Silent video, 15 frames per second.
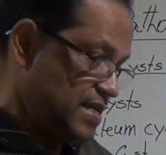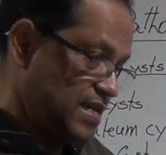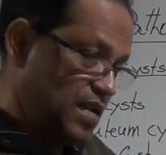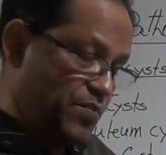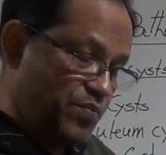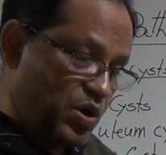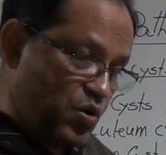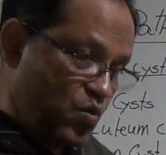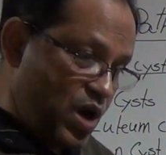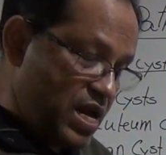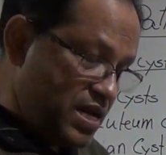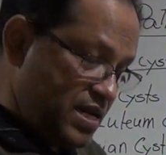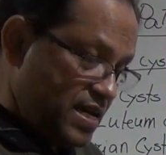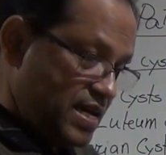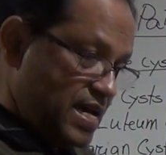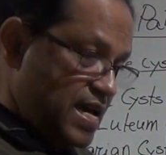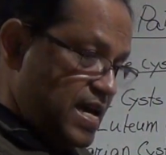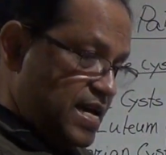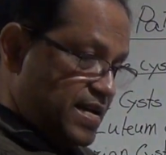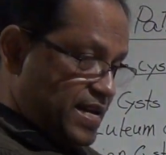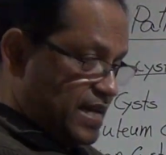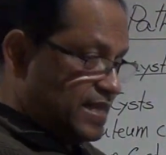Number one,
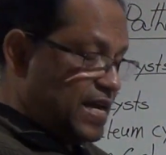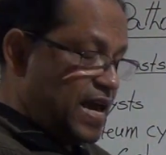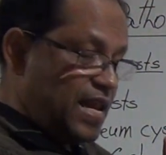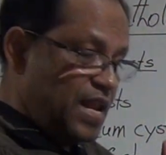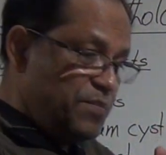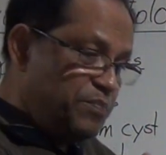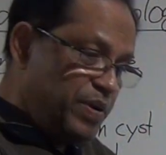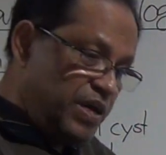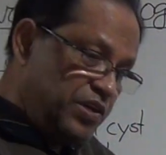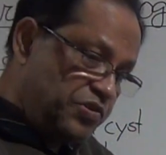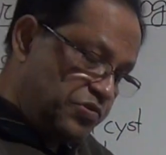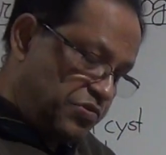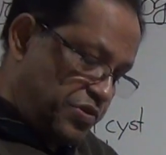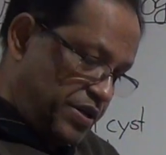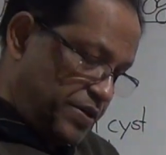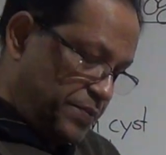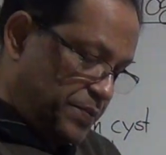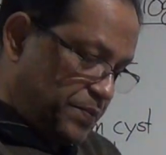take the LMP history.